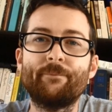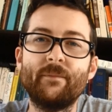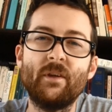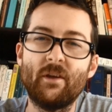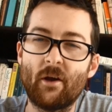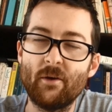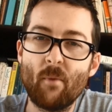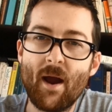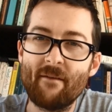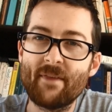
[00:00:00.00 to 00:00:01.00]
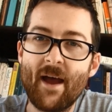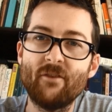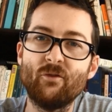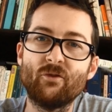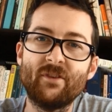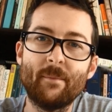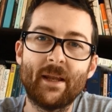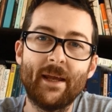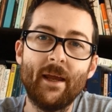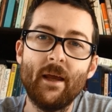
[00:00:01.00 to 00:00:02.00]
You know, you might have that as your
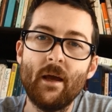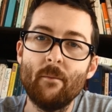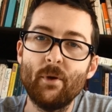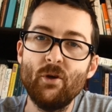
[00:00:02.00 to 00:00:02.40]
simile. But